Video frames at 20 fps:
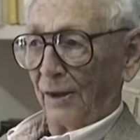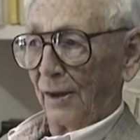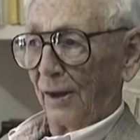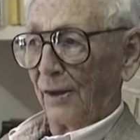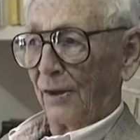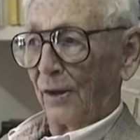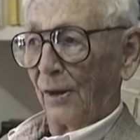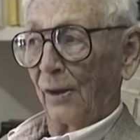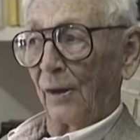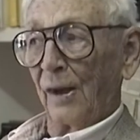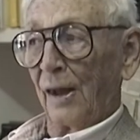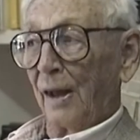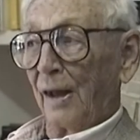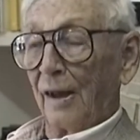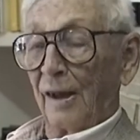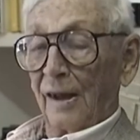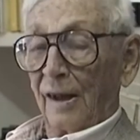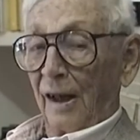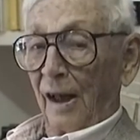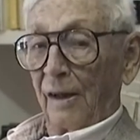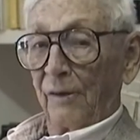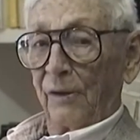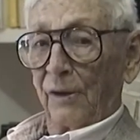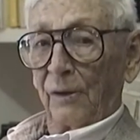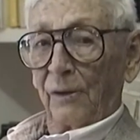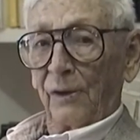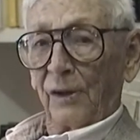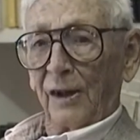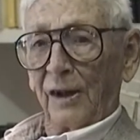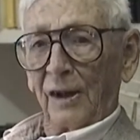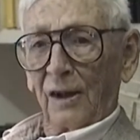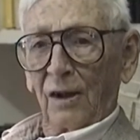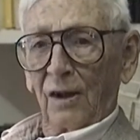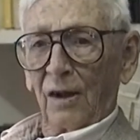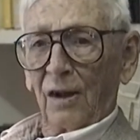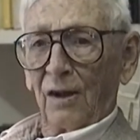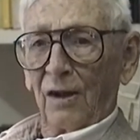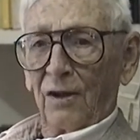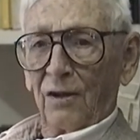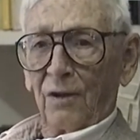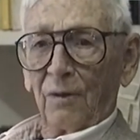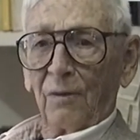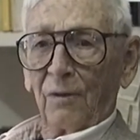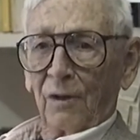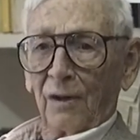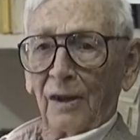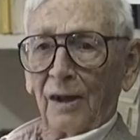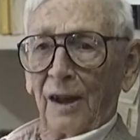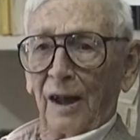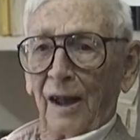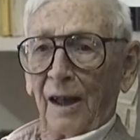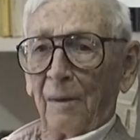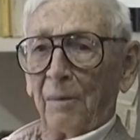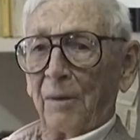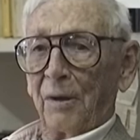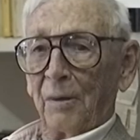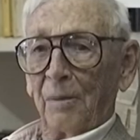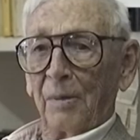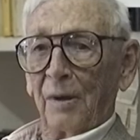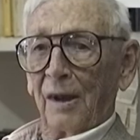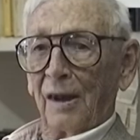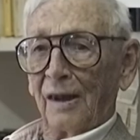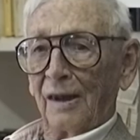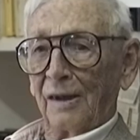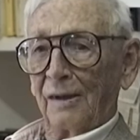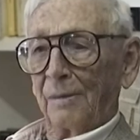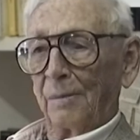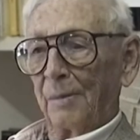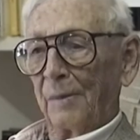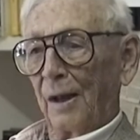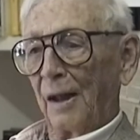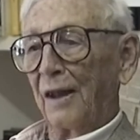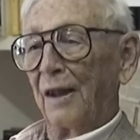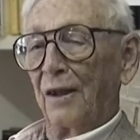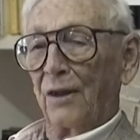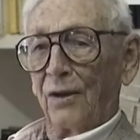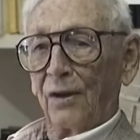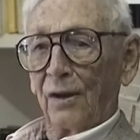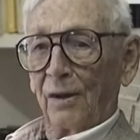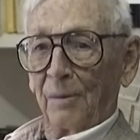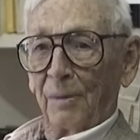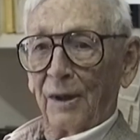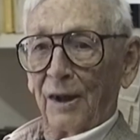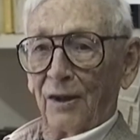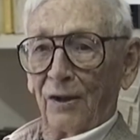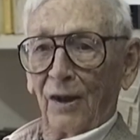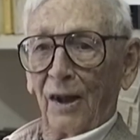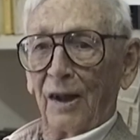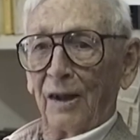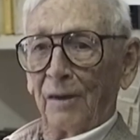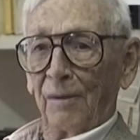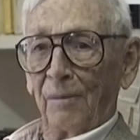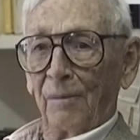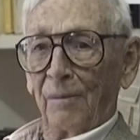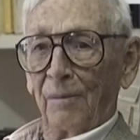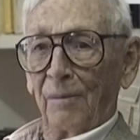And so I feel very encouraged and very happy about it. I think it's going to be great.